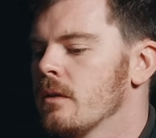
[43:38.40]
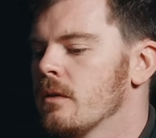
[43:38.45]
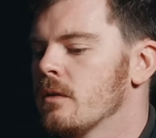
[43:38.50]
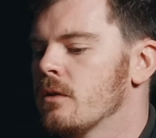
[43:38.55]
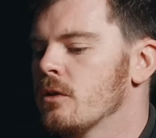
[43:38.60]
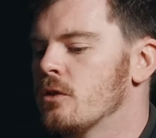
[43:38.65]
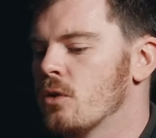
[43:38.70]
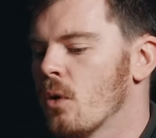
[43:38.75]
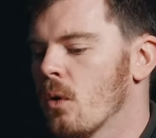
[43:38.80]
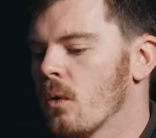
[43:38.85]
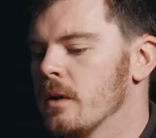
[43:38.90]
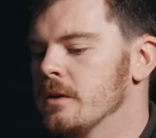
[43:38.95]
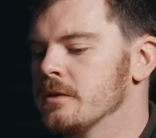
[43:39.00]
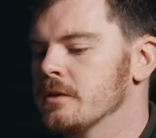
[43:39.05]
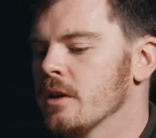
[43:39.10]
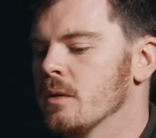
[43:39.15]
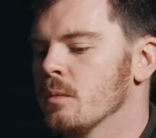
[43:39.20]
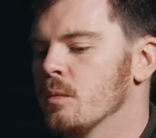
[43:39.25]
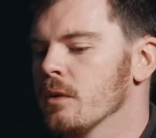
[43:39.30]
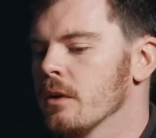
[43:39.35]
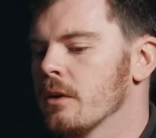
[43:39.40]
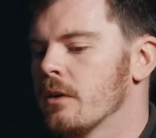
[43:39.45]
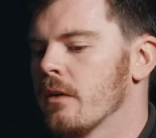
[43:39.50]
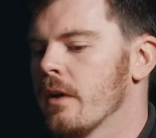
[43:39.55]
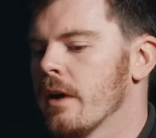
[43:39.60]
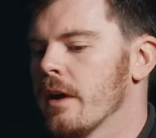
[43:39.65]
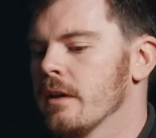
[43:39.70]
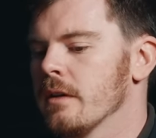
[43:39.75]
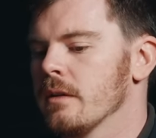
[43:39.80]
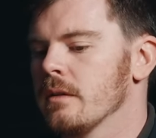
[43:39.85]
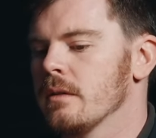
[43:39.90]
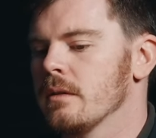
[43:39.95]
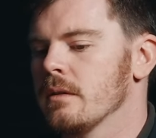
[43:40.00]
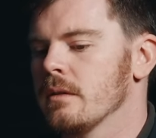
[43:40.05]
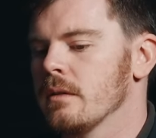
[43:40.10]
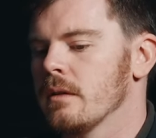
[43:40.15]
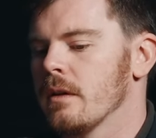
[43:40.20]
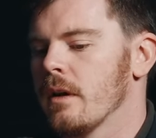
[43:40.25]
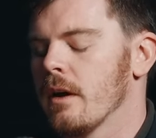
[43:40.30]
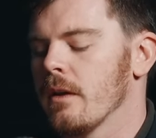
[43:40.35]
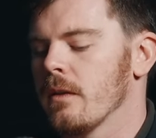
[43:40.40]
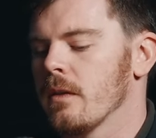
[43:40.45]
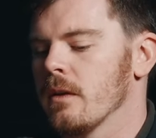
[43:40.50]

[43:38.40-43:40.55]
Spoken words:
the Tories get obliterated at